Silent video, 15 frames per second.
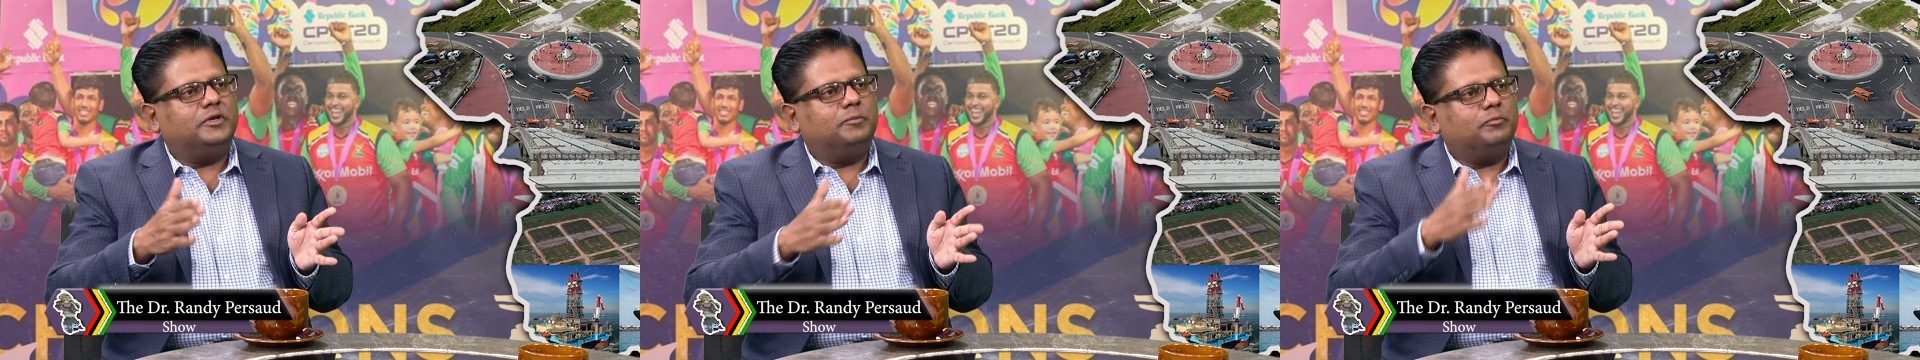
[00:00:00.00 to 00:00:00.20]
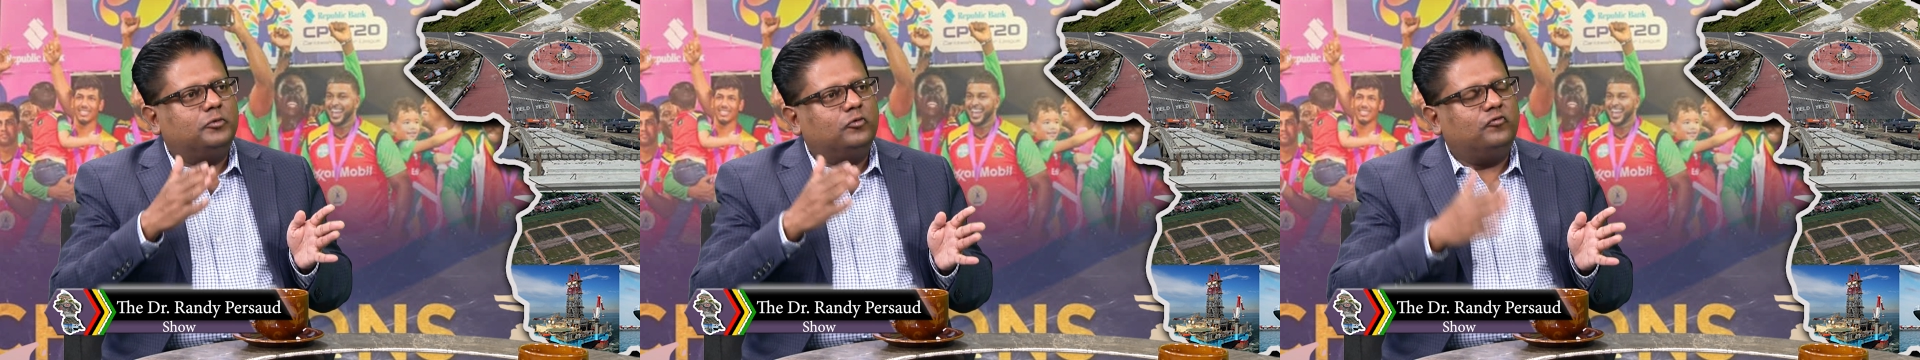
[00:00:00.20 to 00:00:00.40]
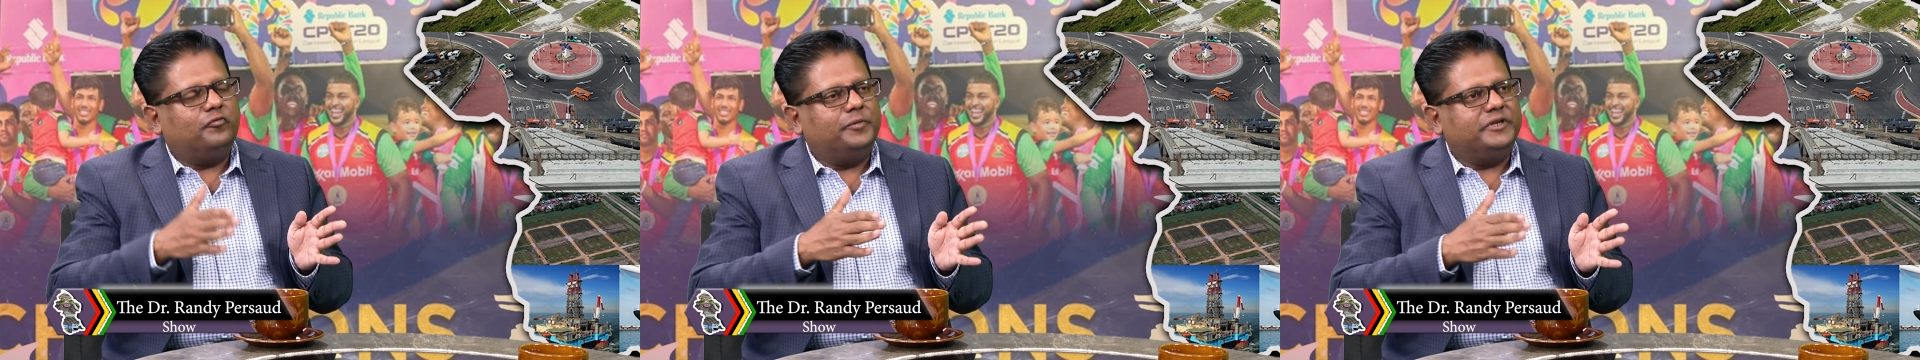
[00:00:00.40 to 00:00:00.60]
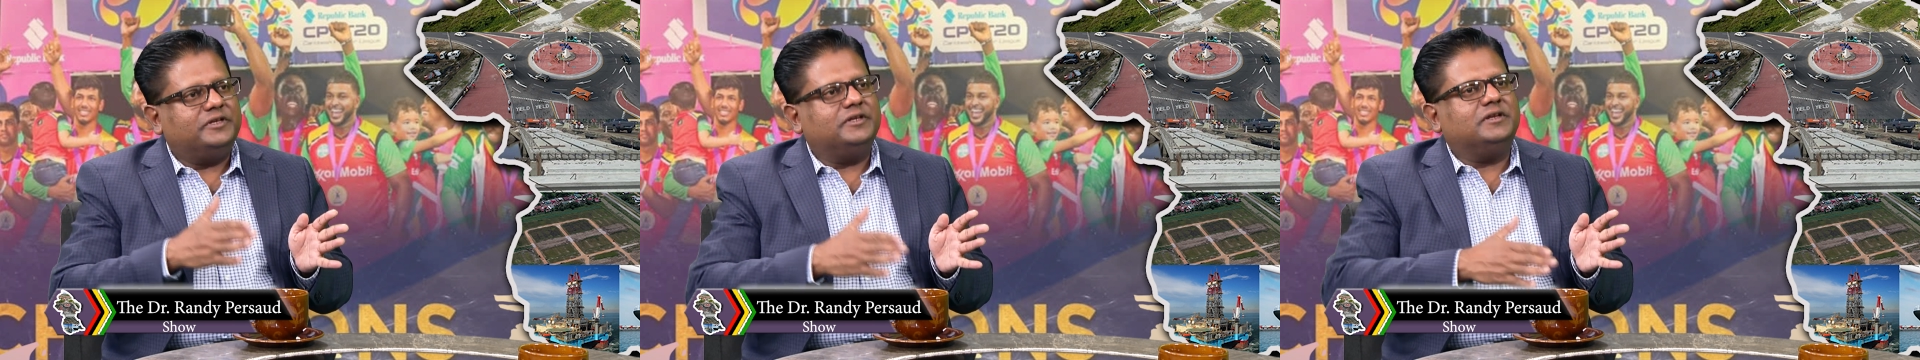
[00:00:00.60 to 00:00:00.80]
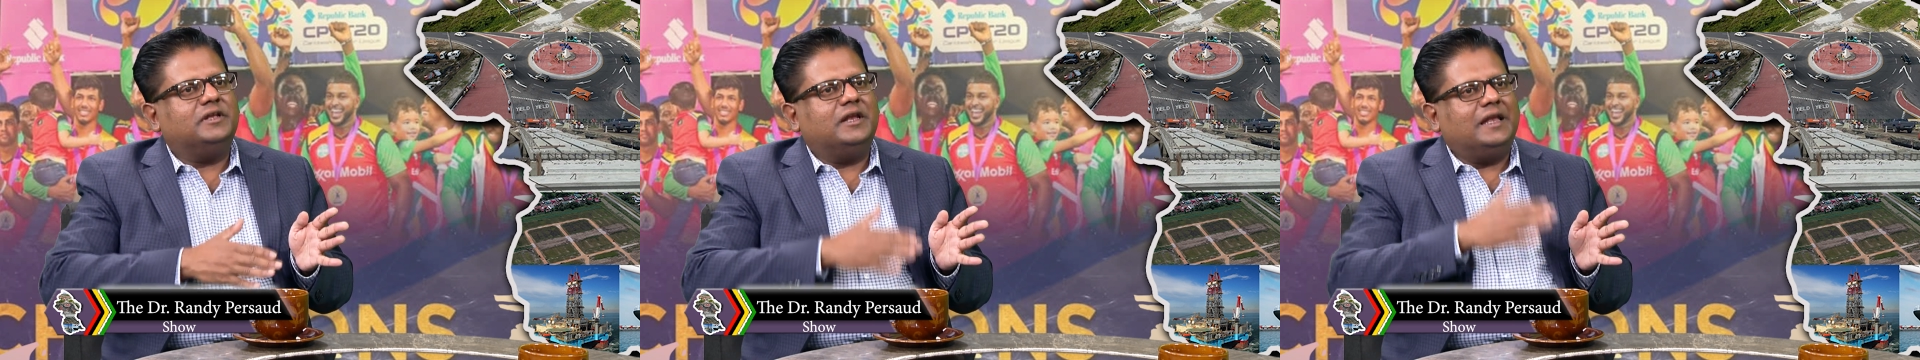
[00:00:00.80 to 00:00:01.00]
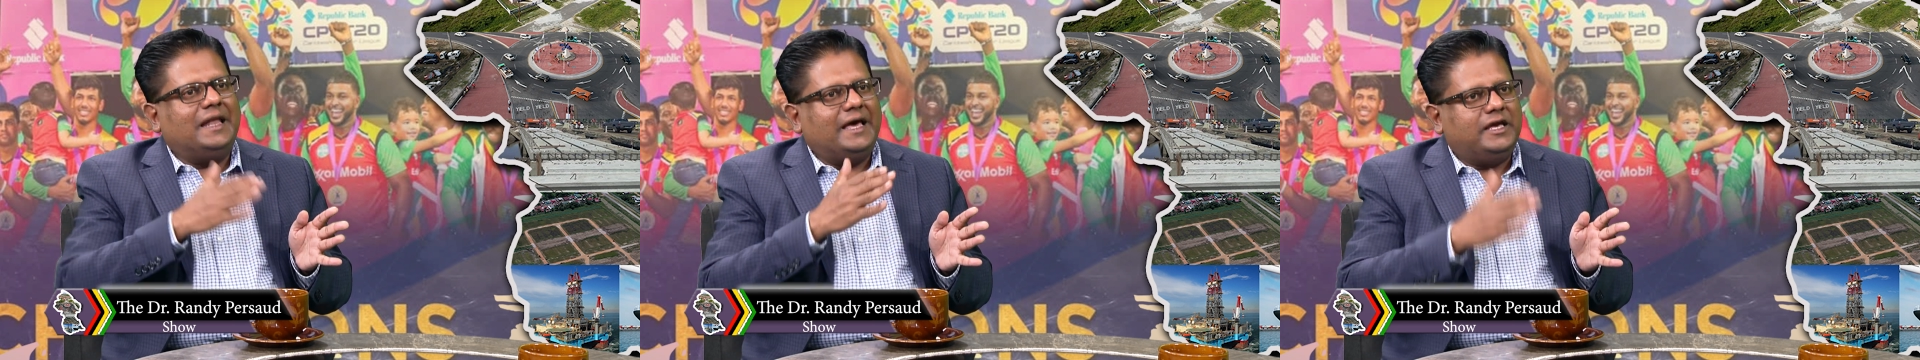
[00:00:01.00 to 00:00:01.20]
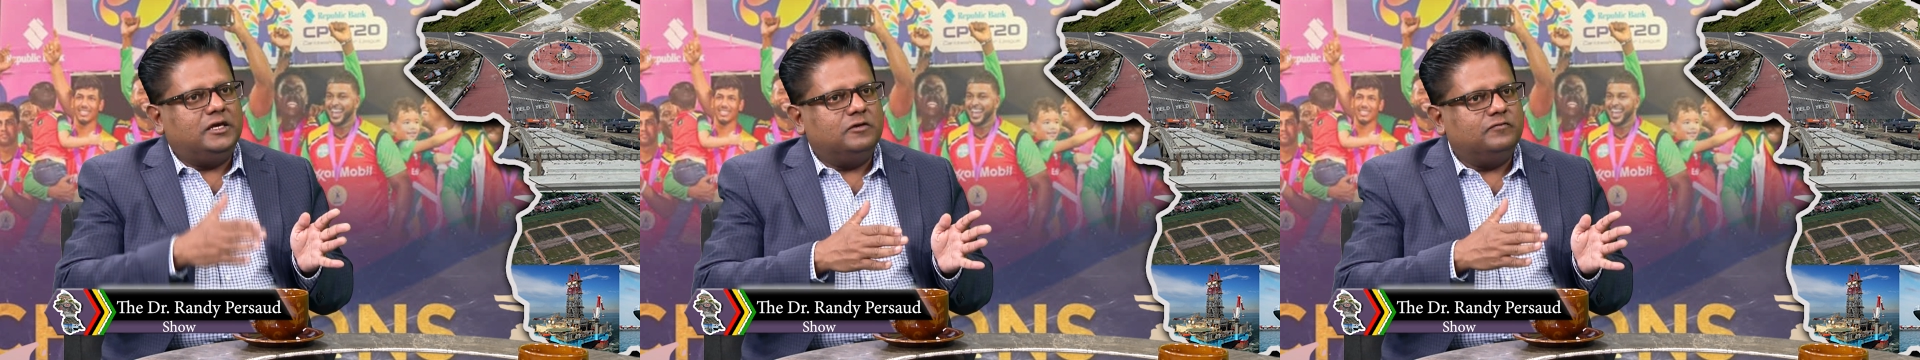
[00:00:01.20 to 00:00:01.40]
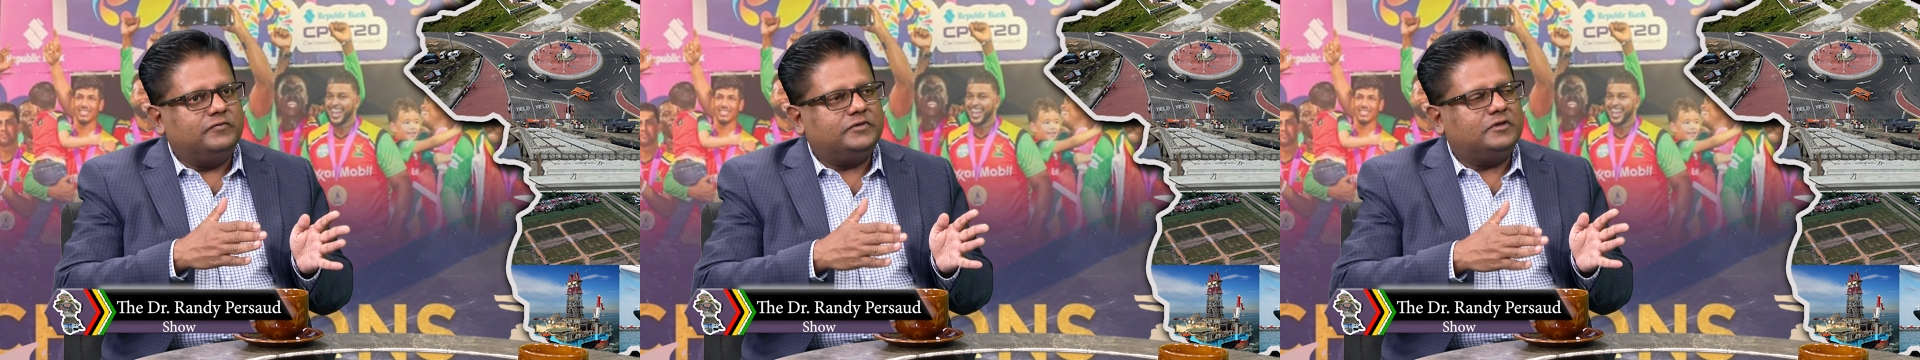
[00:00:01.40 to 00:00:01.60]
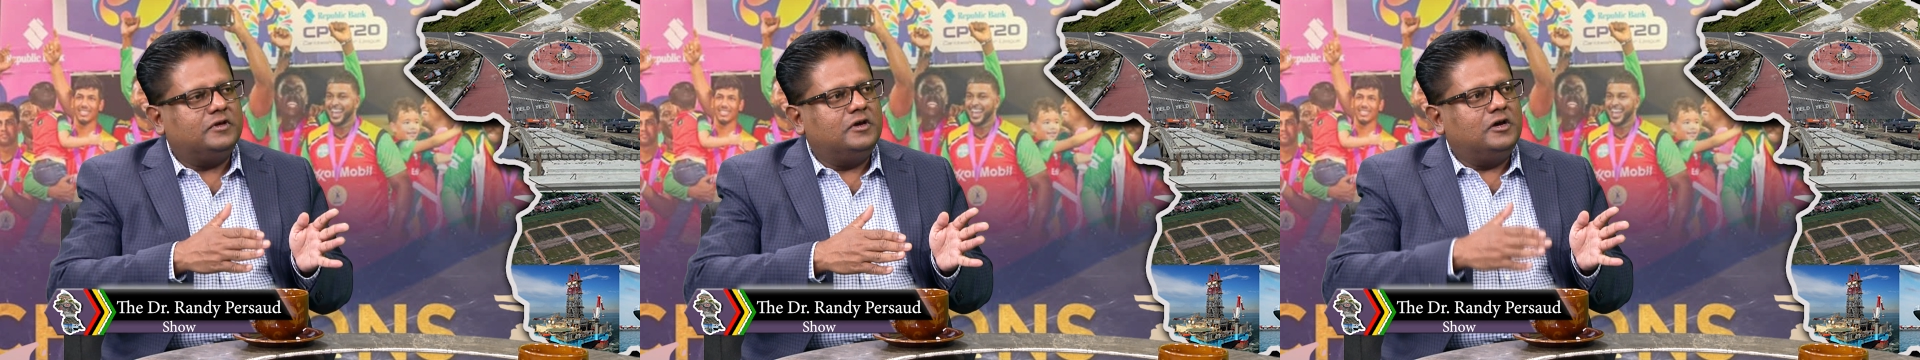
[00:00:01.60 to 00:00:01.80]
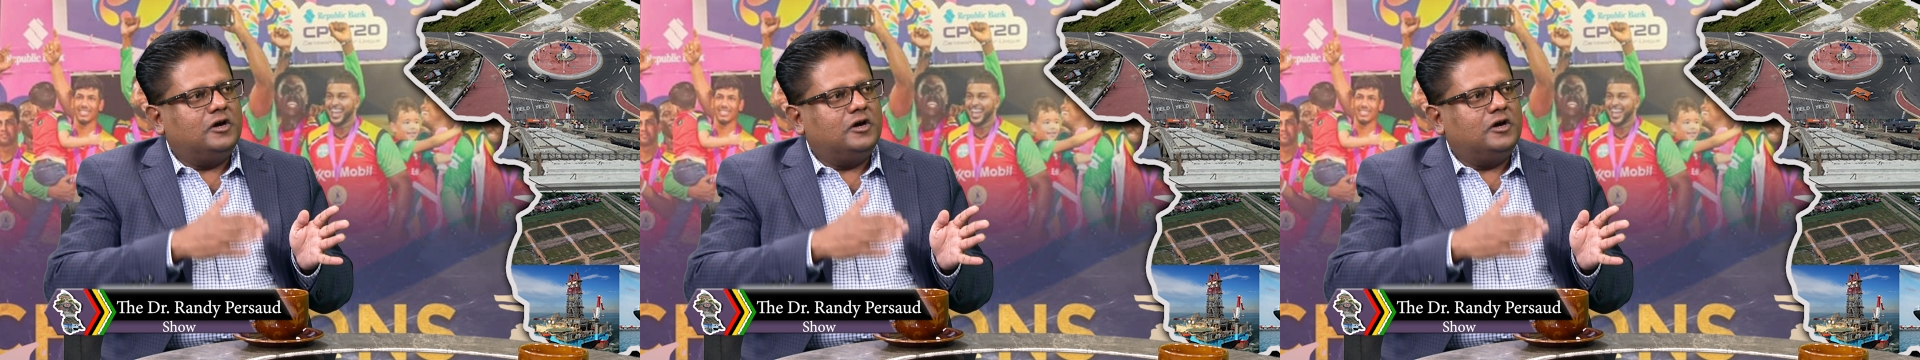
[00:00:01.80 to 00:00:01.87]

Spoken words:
improvement in the lives